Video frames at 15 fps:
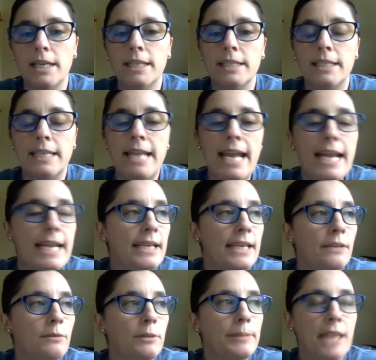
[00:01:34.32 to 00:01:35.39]
Today, Ian
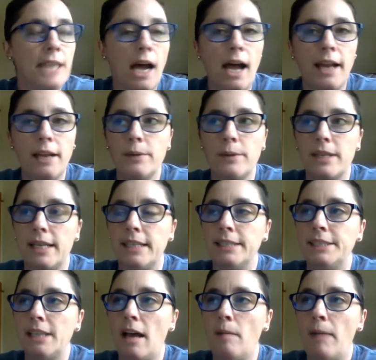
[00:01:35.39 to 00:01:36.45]
will be talking with us
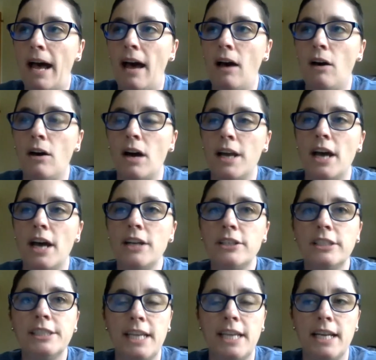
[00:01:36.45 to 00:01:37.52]
about an
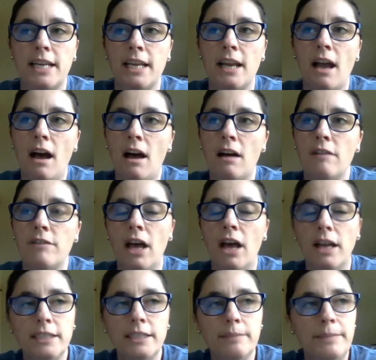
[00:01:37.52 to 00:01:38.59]
understanding of the
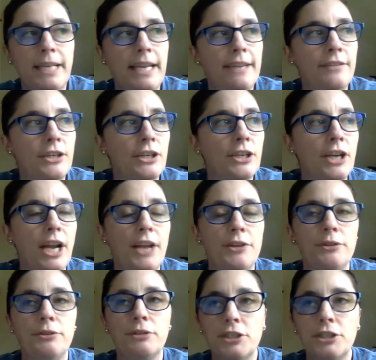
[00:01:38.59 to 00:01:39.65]
hunting behavior and
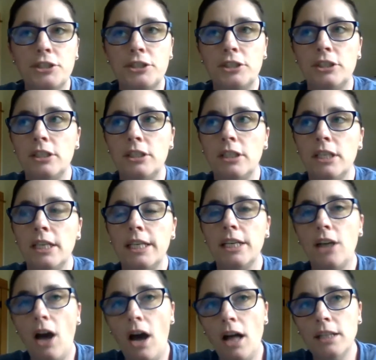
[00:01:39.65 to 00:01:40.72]
nutritional
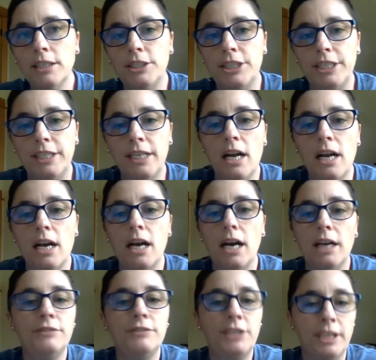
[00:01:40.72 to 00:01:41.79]
ecology
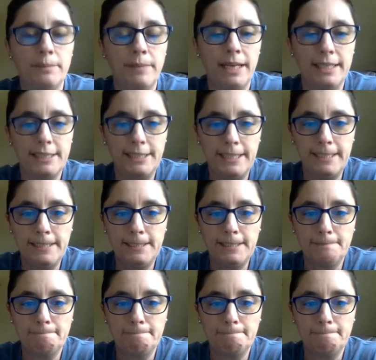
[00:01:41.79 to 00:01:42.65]
of chimpanzees.